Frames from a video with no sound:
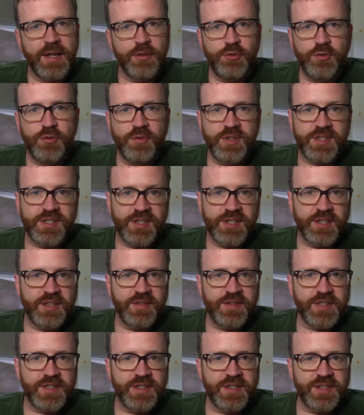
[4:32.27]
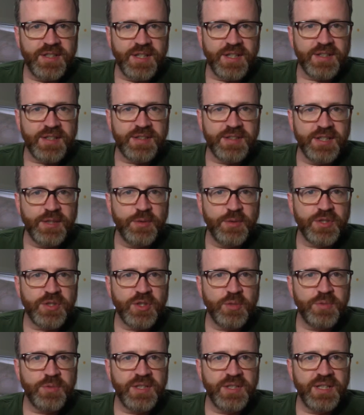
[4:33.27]
Through the study of syntax, linguists
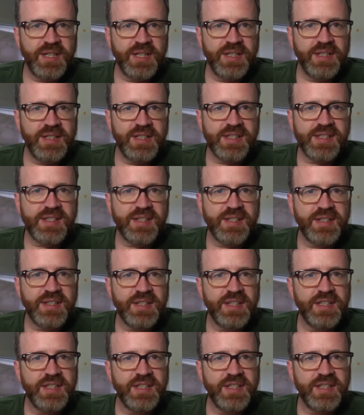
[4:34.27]
hope to gain insight